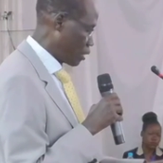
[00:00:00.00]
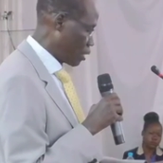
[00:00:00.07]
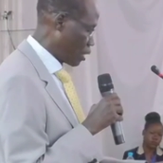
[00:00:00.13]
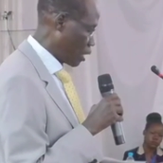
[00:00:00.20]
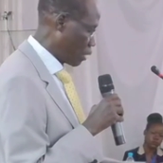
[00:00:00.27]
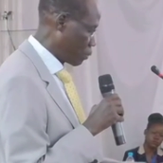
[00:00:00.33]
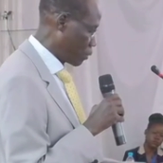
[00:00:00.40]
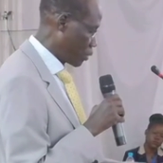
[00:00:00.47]

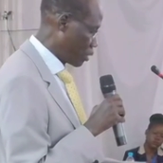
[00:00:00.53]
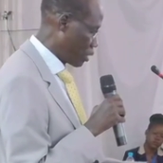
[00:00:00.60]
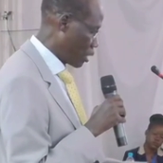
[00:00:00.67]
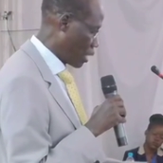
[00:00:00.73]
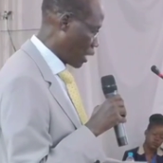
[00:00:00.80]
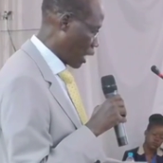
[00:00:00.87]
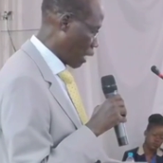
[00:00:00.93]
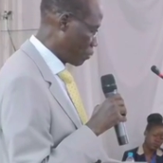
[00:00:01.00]
libraries,
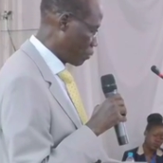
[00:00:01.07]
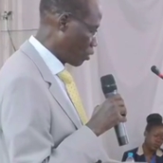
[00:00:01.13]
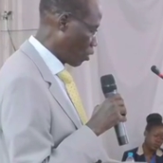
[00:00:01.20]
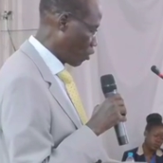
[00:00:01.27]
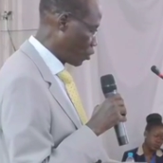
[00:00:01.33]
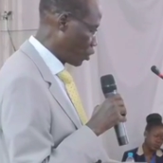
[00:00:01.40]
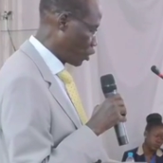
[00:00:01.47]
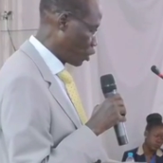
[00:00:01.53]
labs,
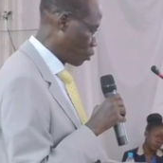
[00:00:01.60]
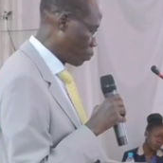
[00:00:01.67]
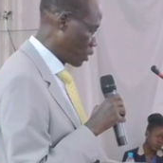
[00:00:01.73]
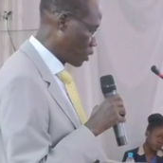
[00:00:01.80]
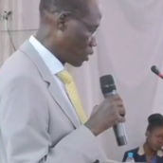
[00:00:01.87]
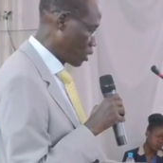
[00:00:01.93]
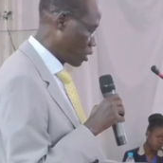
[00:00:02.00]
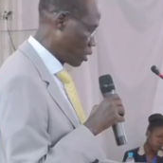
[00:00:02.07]
office
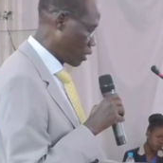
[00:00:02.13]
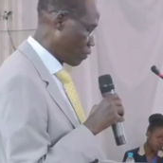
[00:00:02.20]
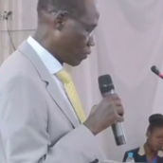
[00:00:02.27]
spaces,